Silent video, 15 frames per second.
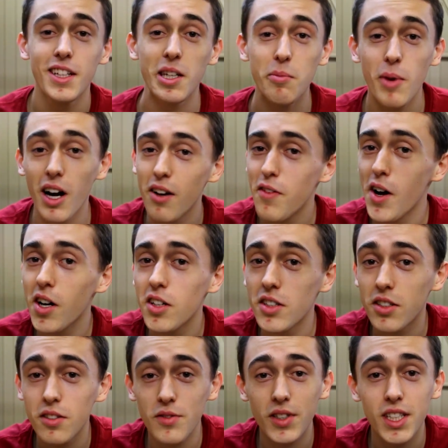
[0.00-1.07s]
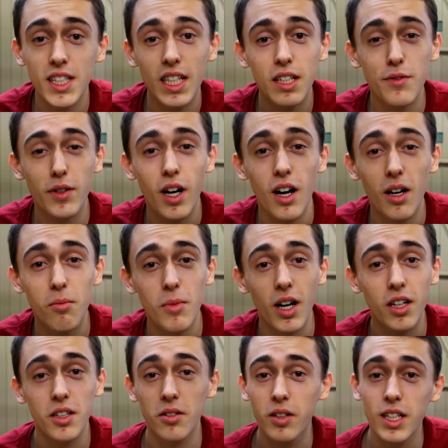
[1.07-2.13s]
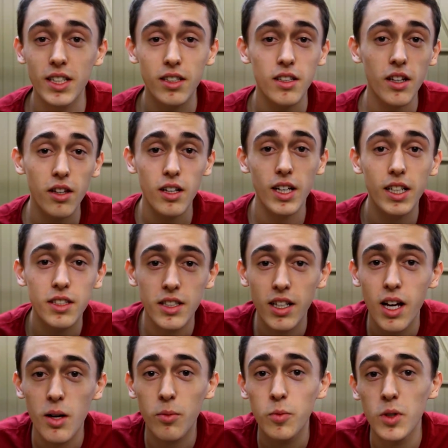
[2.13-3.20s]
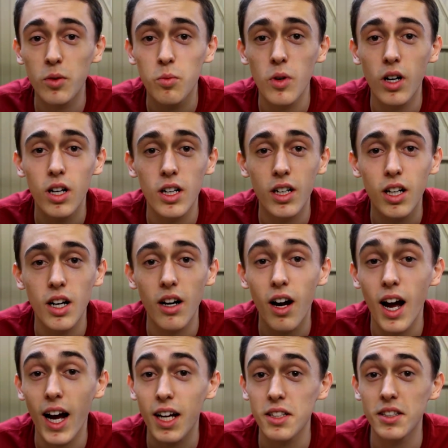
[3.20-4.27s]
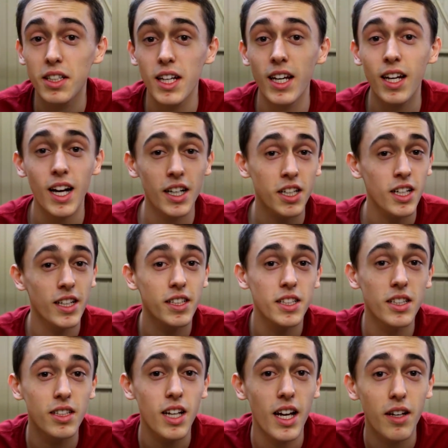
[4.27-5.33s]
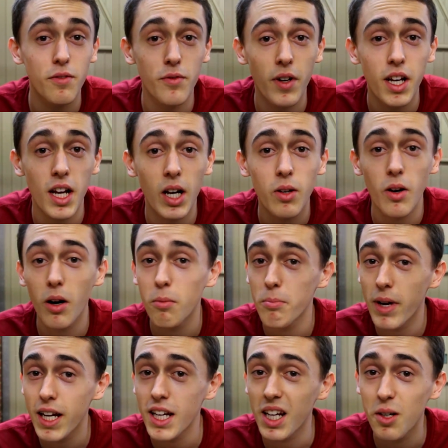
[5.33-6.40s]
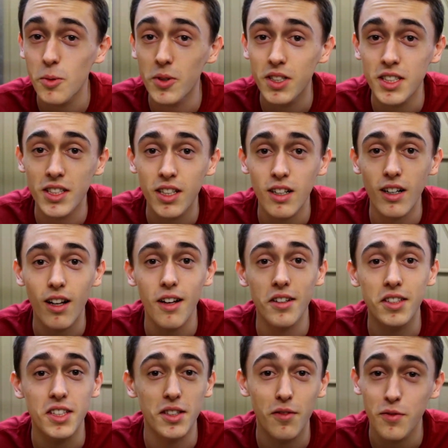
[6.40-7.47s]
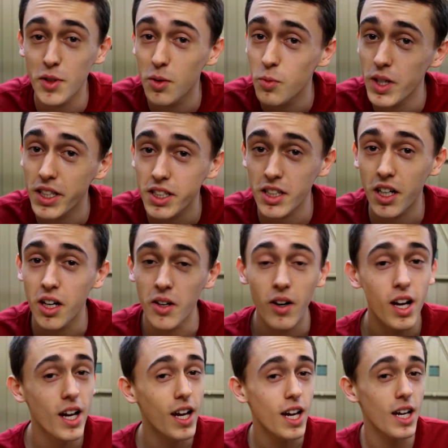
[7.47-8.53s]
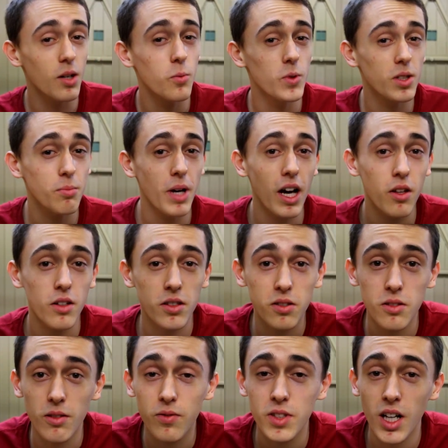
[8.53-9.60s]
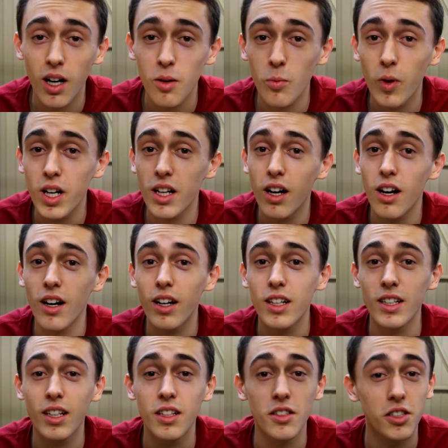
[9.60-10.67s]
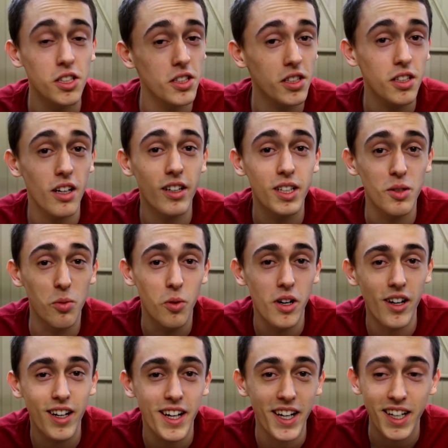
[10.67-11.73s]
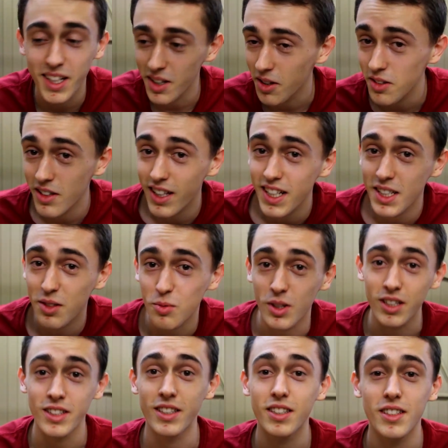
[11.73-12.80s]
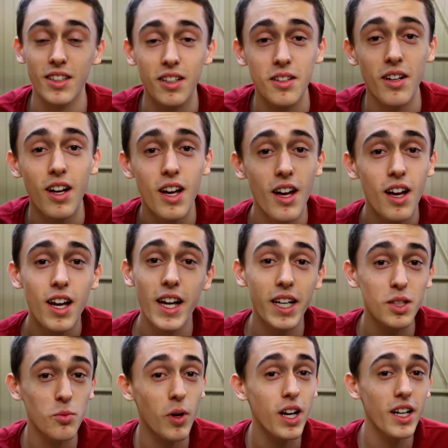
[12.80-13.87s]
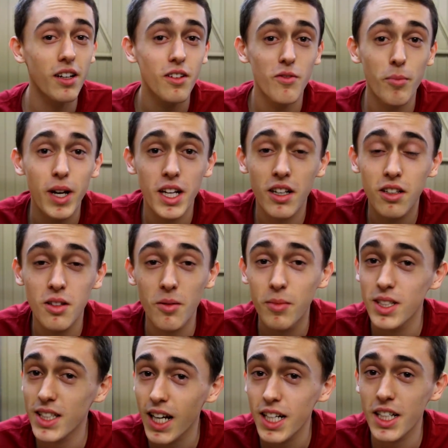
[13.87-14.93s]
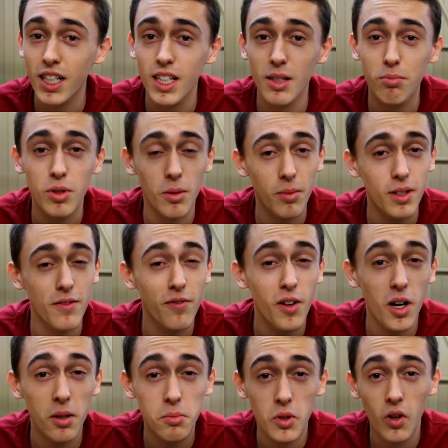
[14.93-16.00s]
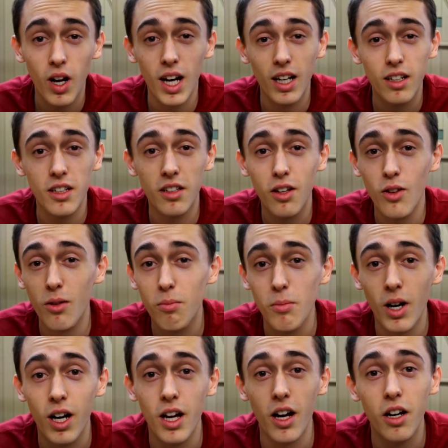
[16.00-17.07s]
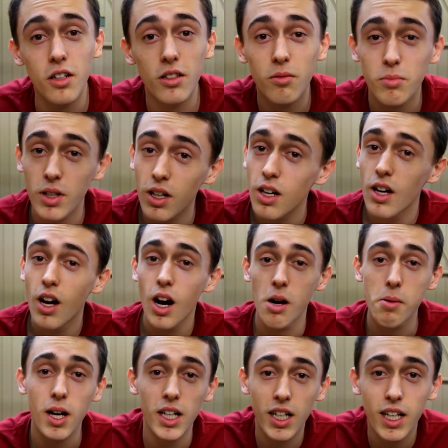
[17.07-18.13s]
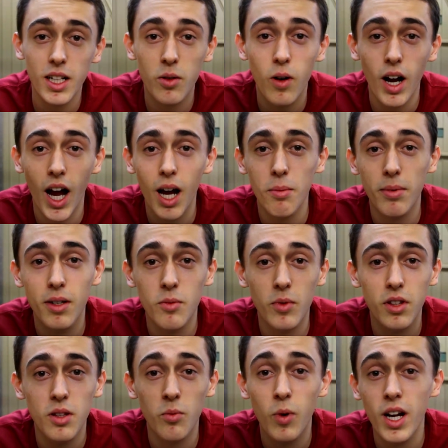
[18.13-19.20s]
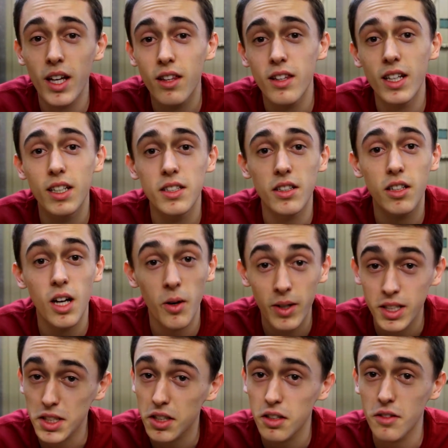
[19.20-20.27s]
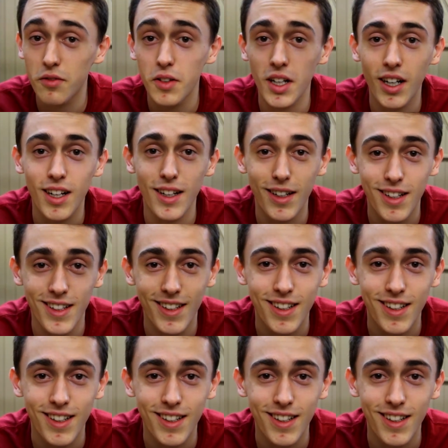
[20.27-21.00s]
You might have heard of Steve Carmichael. He's another internet woodworker, and he actually did a video on making wooden sunglasses a few weeks ago. It was about the sort of time when I had just started working on these ones. So his way of making them is actually probably far more elegant than my own, but I'm actually quite happy with the way these are going so far.